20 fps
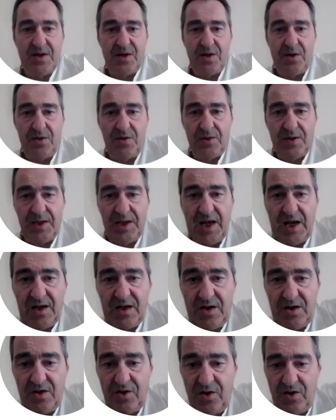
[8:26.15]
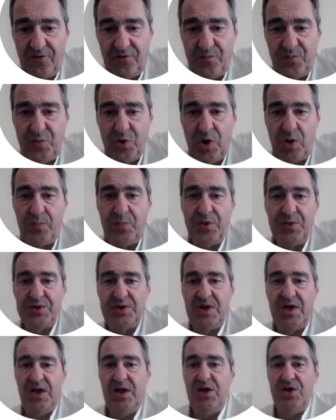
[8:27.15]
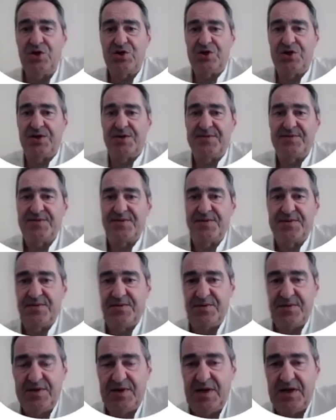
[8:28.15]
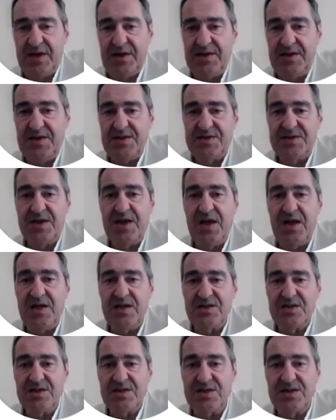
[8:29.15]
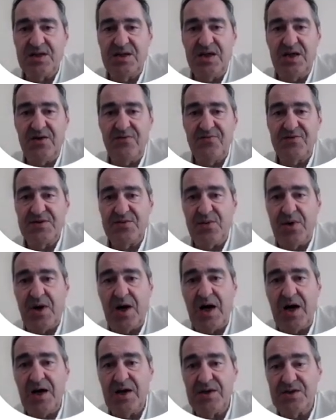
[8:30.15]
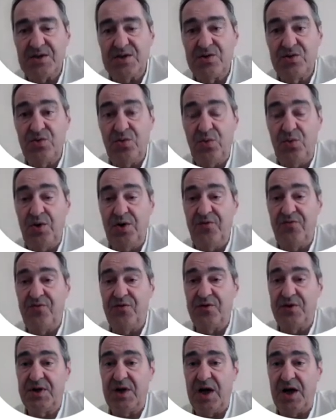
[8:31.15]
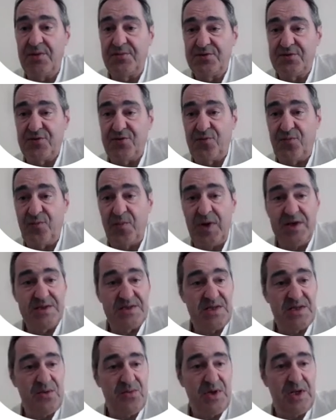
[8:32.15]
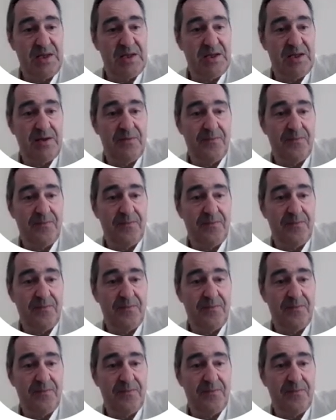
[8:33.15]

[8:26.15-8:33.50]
or lack of proper deitions, and these cases gives rise to different types of male sterility.